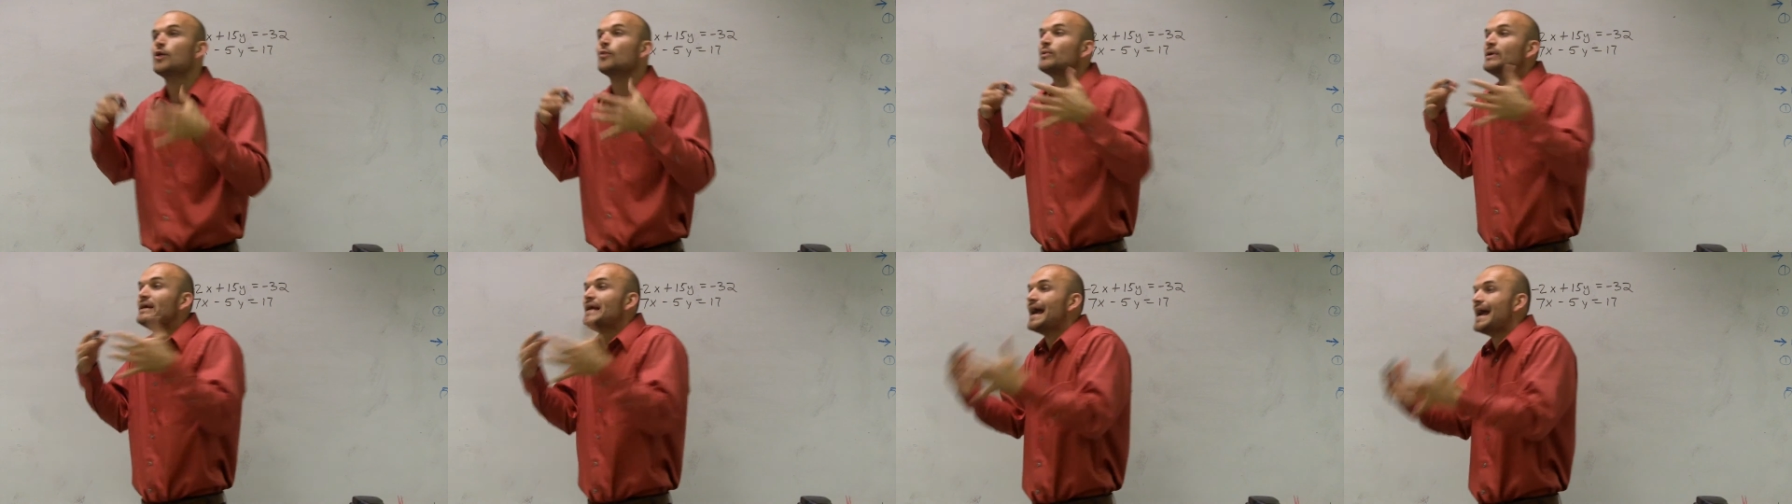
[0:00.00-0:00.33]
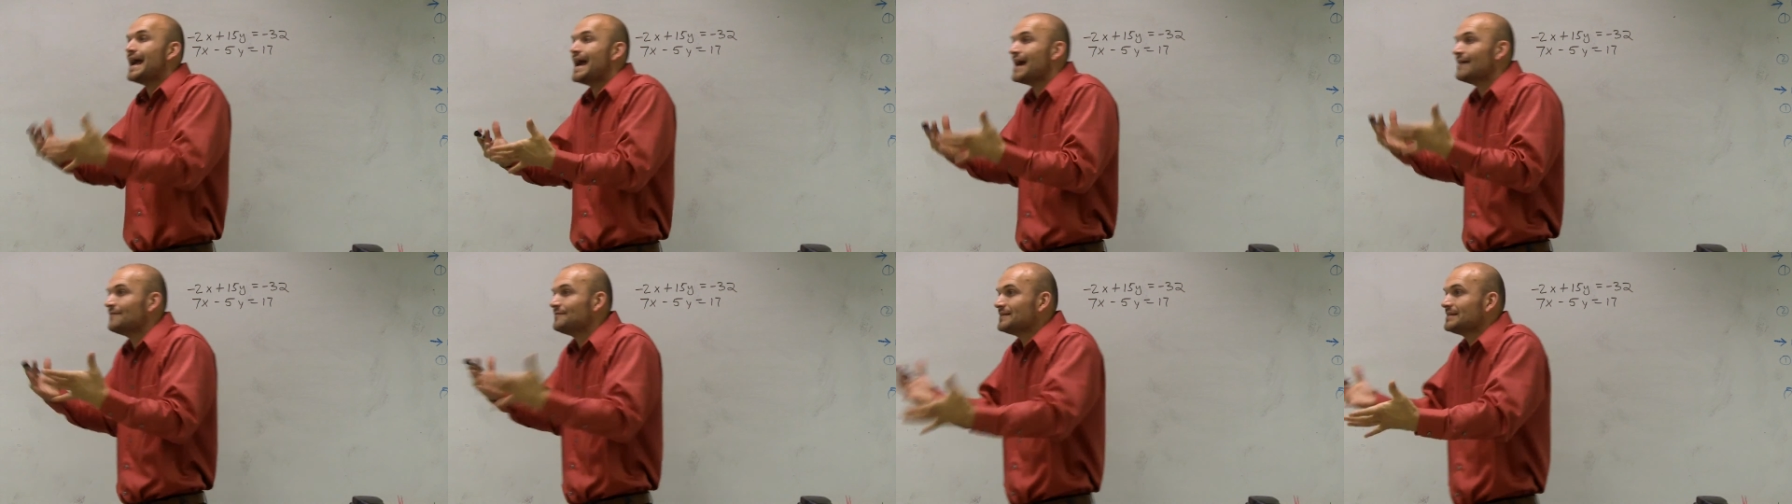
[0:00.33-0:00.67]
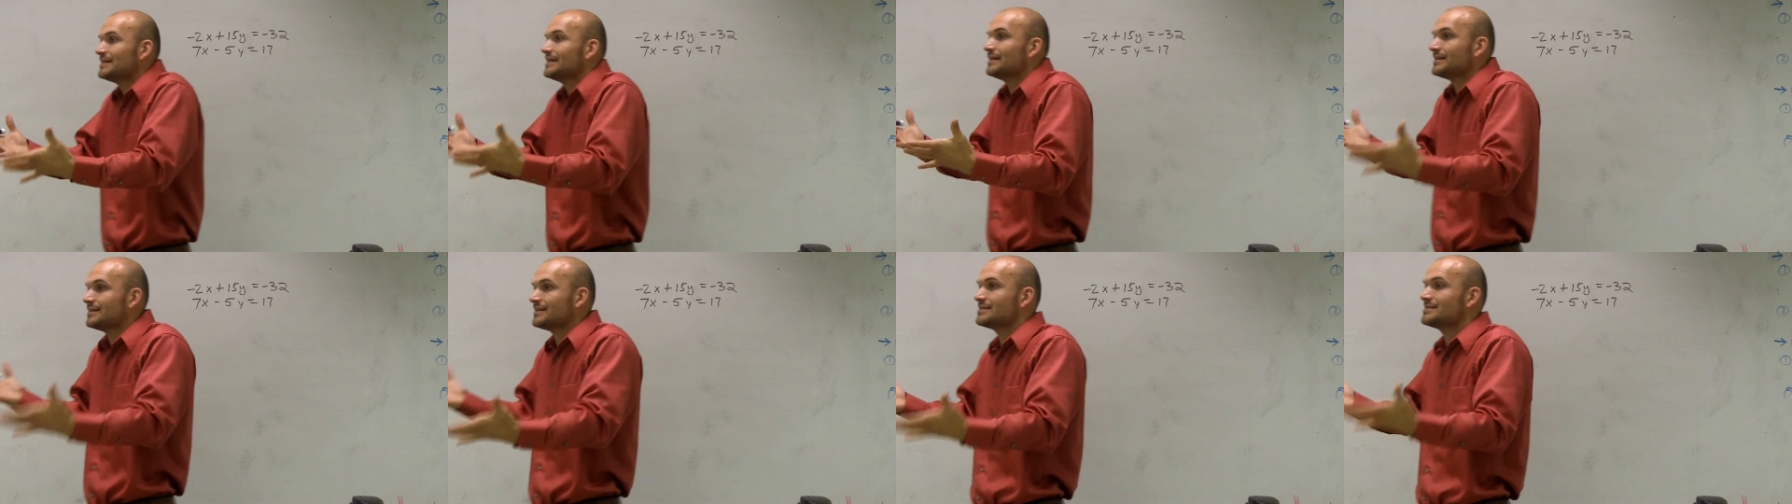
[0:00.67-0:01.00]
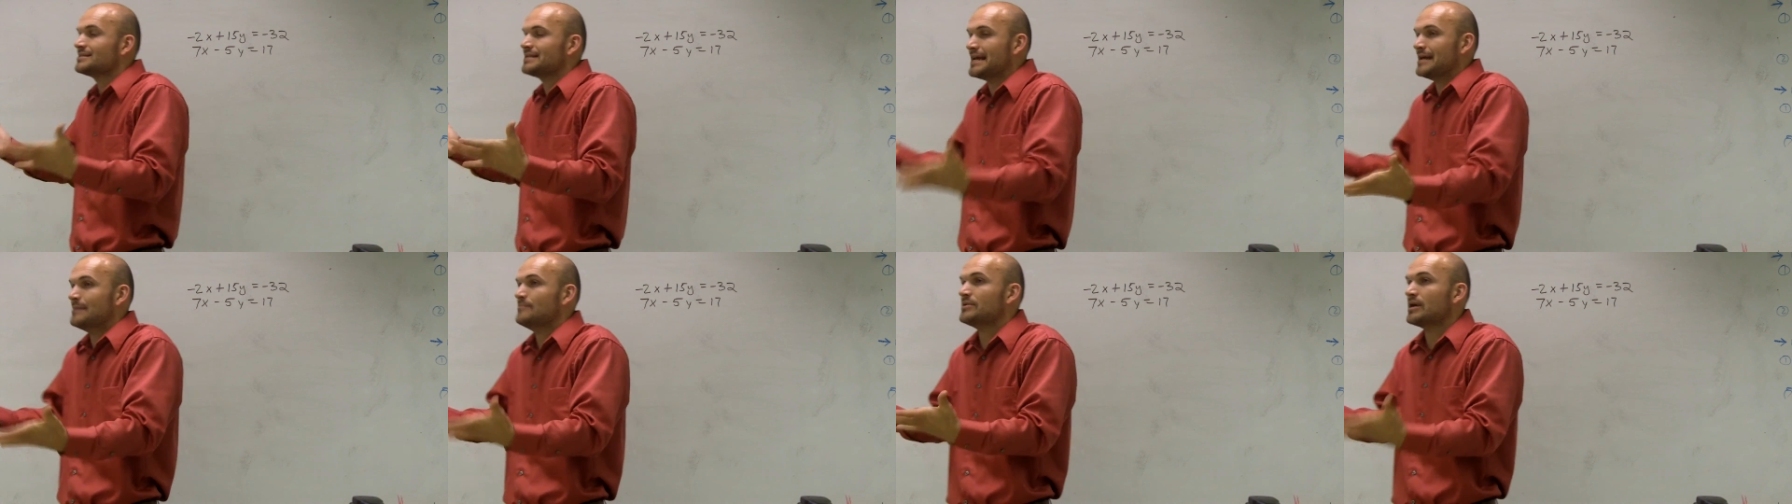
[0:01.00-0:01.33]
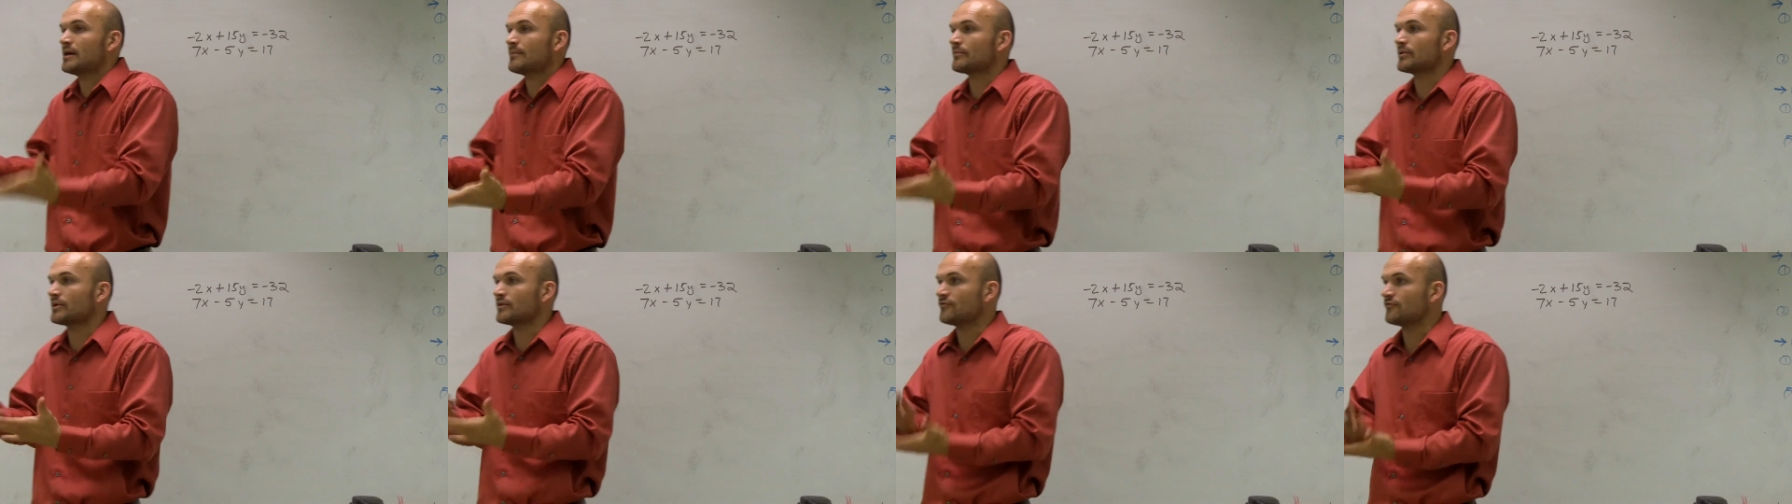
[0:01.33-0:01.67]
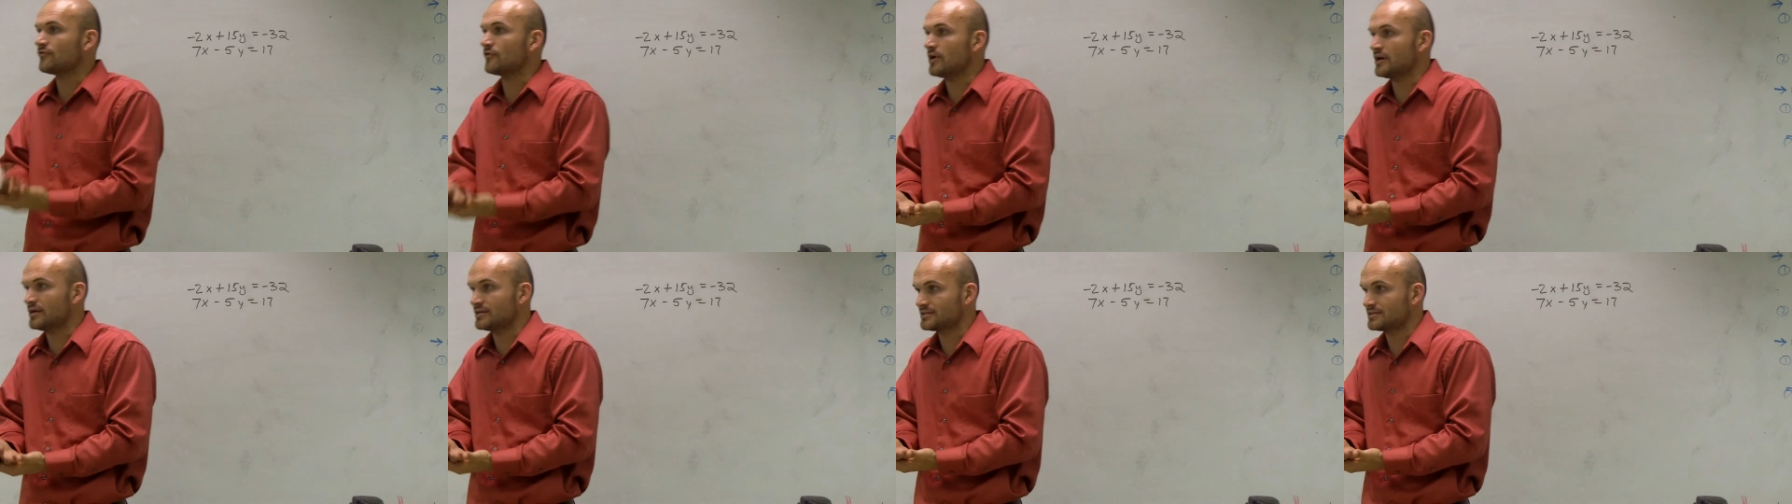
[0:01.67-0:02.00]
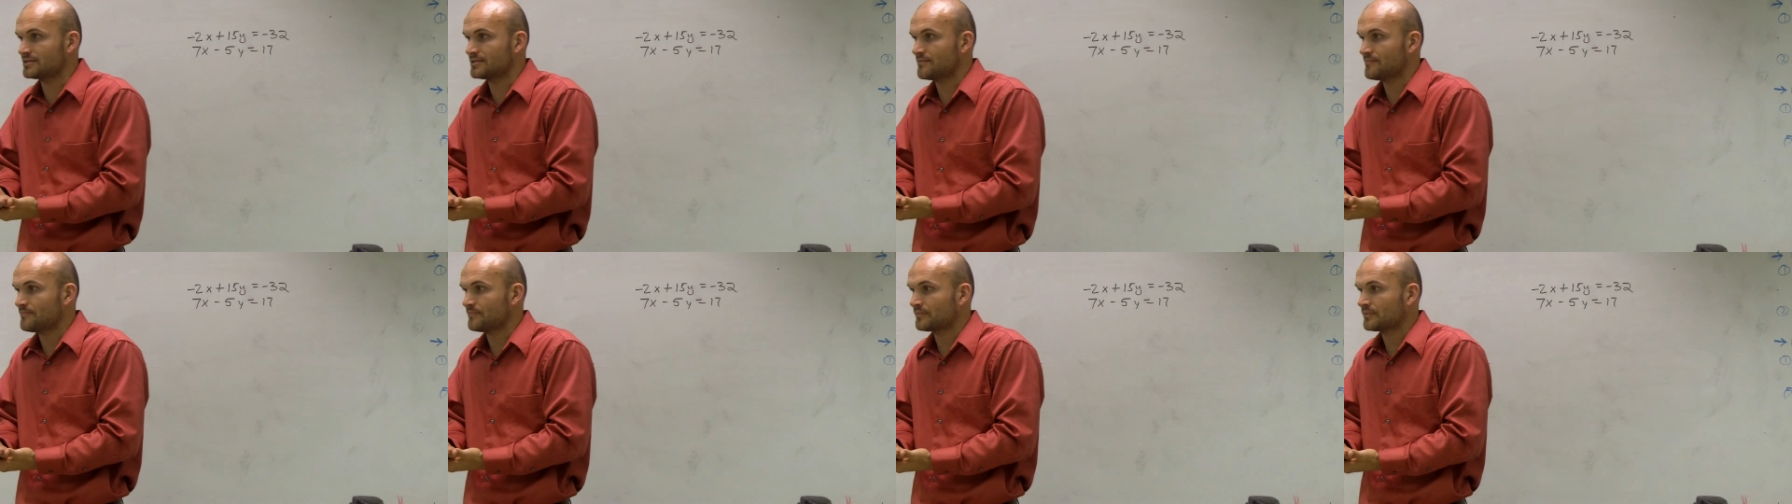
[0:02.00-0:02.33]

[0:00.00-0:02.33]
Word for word: we have to get the same number in front.